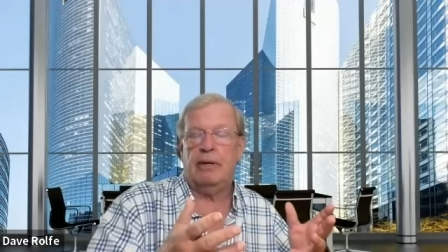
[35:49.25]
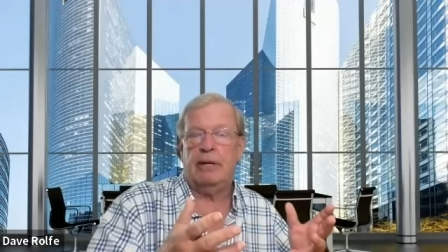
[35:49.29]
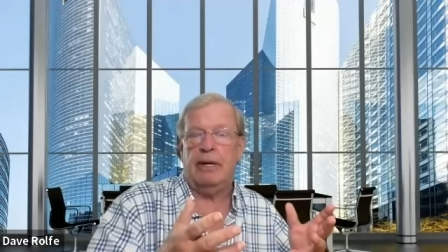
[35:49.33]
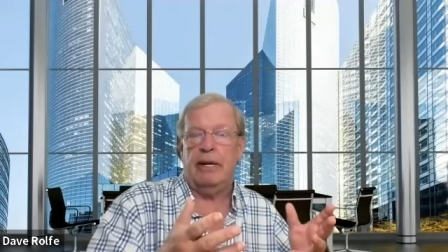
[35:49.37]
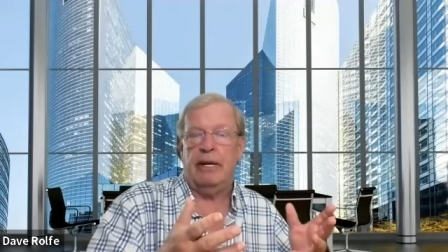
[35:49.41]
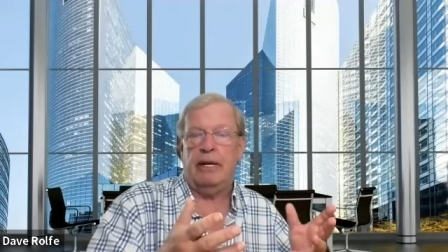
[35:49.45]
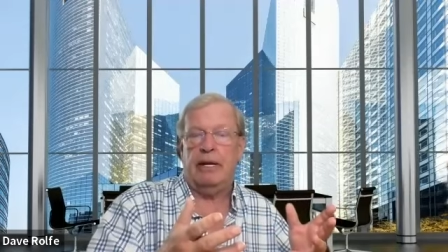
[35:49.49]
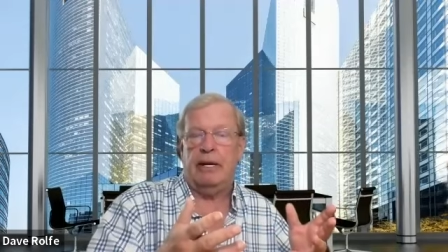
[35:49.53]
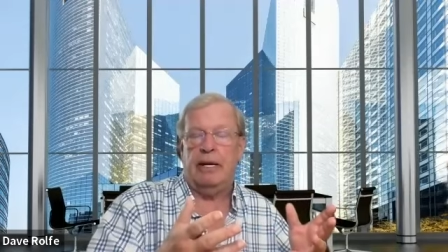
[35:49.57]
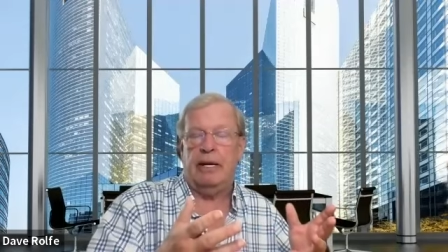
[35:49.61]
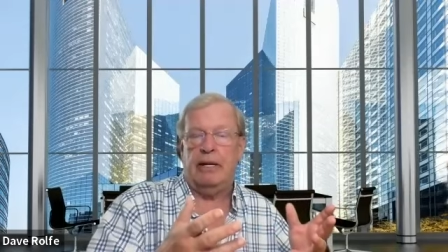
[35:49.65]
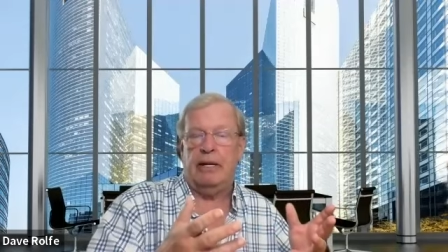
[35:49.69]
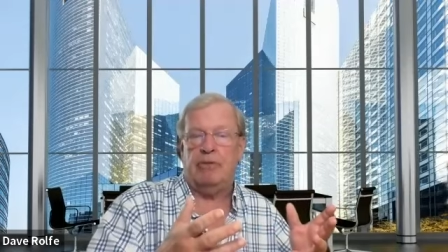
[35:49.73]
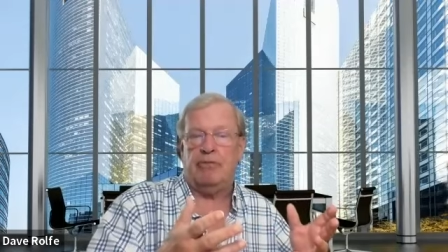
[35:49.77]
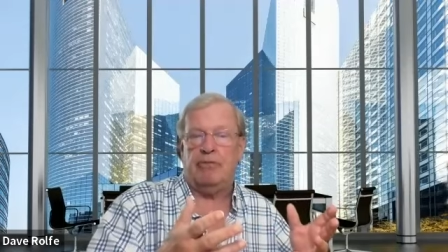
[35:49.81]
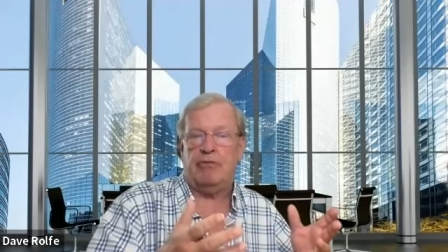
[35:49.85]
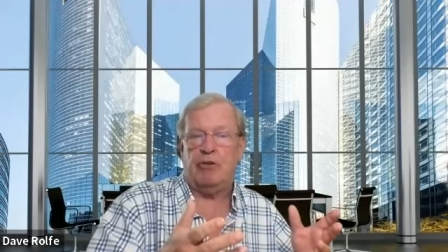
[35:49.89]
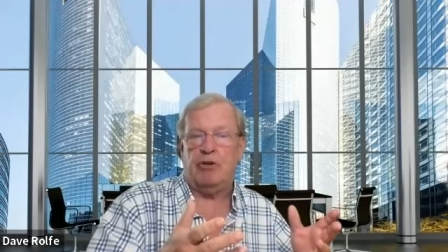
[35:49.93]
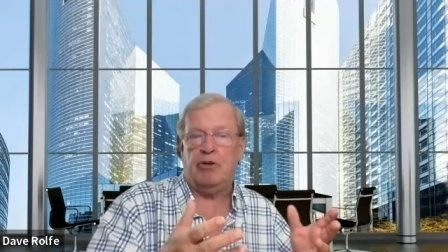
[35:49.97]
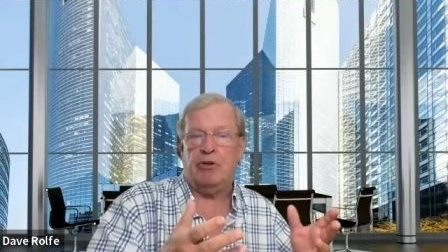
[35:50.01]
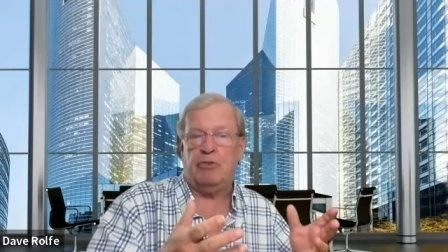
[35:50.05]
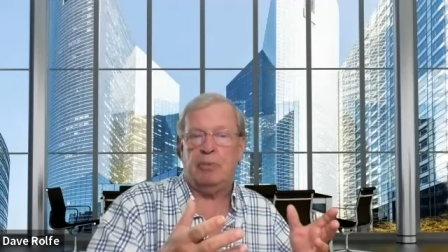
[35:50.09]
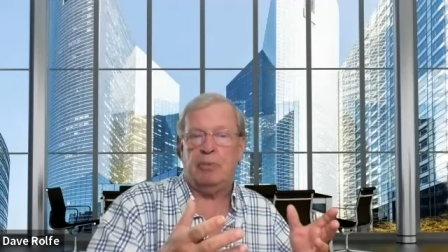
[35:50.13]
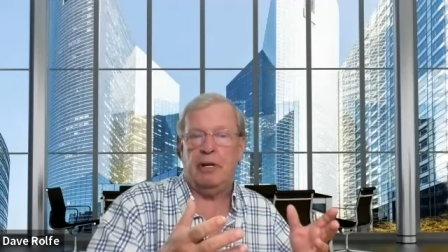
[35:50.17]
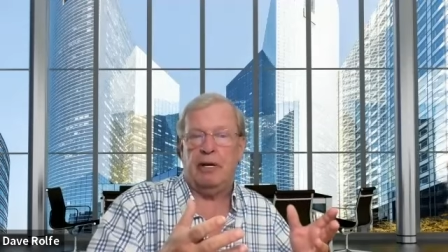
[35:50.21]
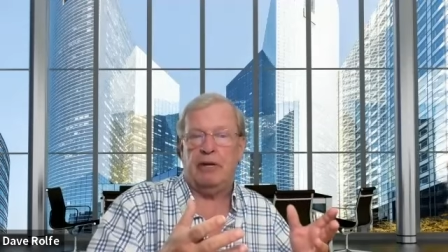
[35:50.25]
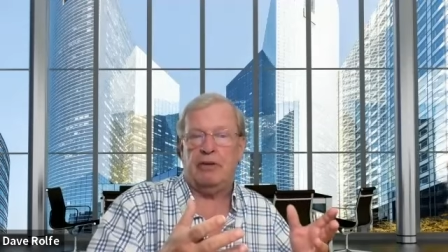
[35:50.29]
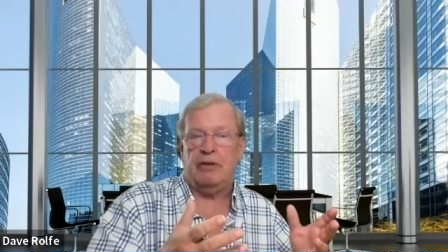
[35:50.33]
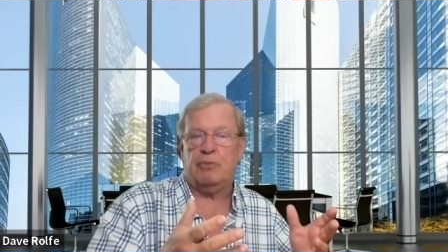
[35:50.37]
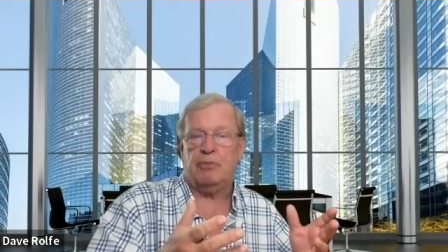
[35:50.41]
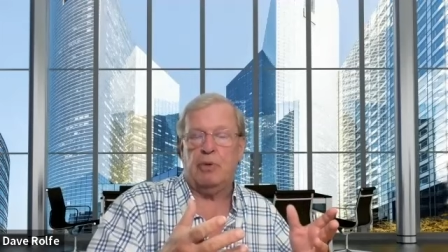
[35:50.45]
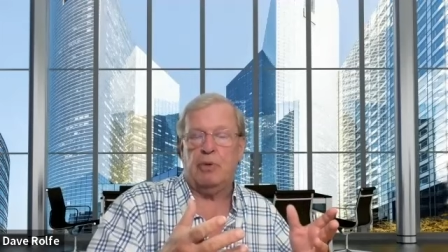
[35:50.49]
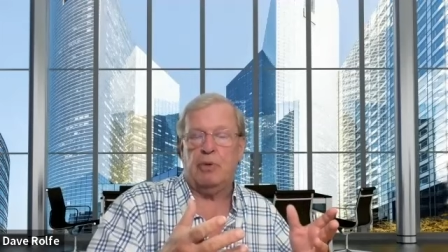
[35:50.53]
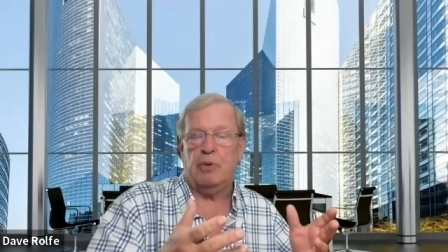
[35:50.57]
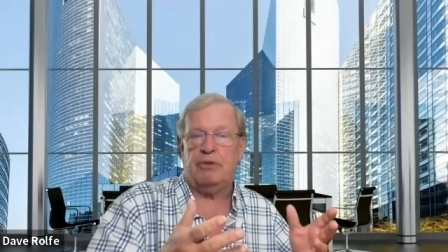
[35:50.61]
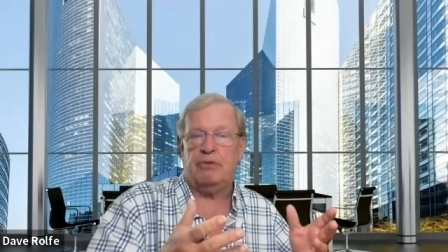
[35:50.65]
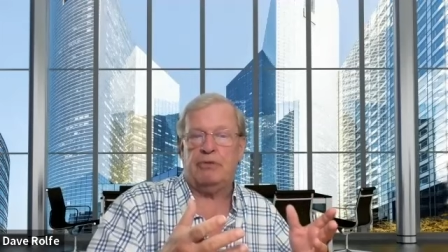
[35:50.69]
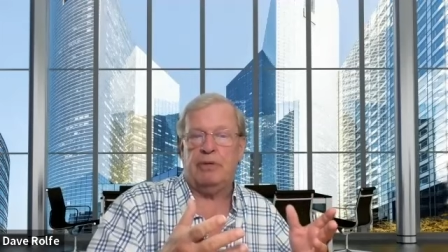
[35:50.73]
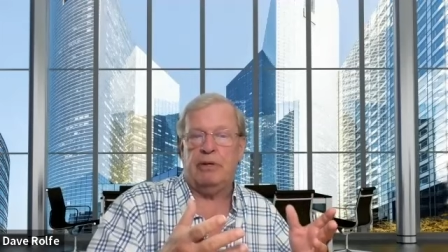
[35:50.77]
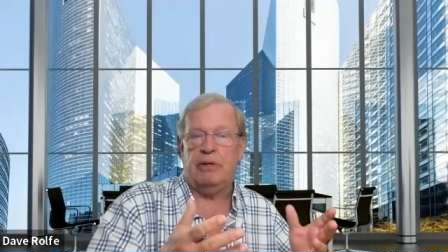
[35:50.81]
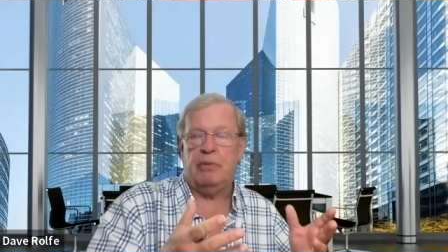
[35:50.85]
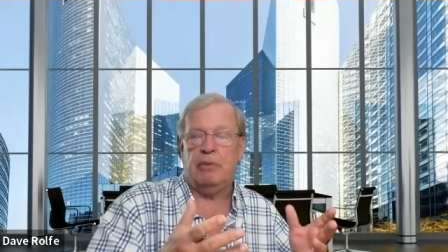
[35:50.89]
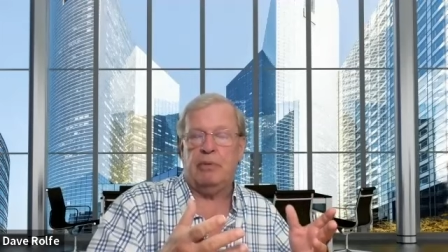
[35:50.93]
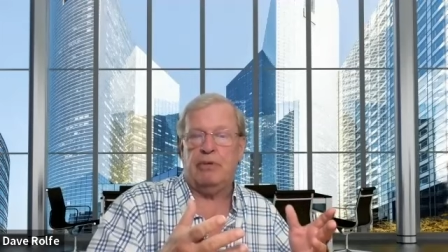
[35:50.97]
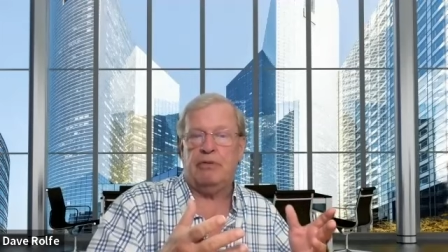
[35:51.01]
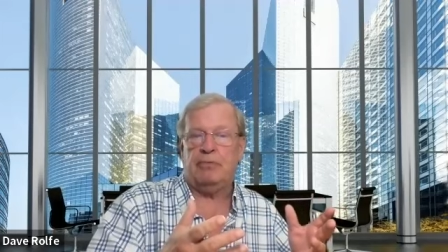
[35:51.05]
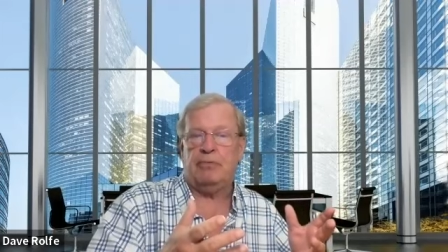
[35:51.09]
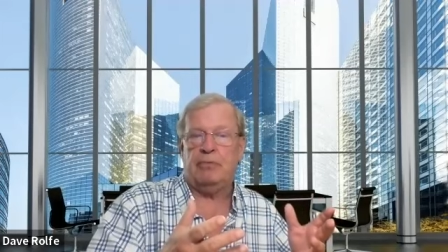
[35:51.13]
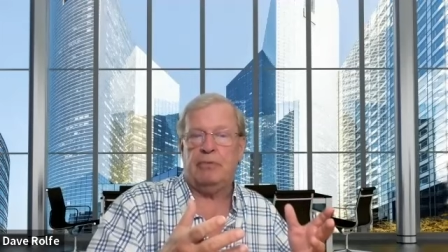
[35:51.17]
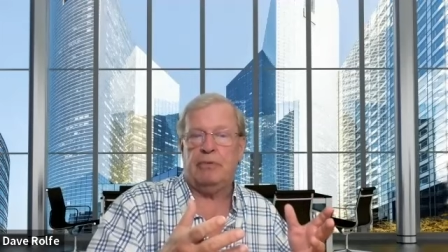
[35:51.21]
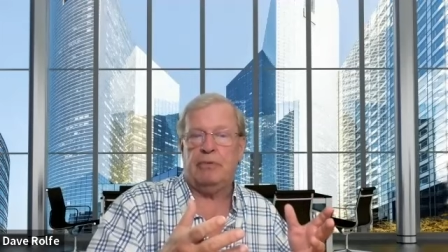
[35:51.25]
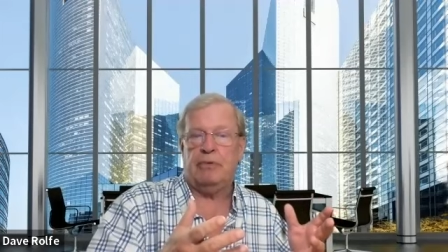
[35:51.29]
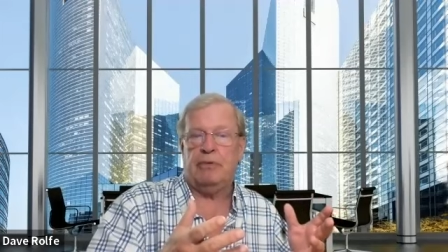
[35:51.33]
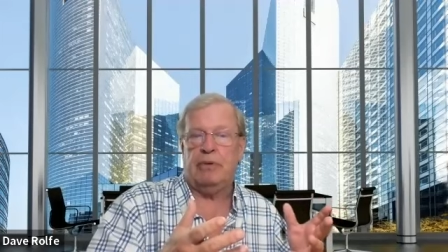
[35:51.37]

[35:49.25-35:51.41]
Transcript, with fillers: in in the first place was it was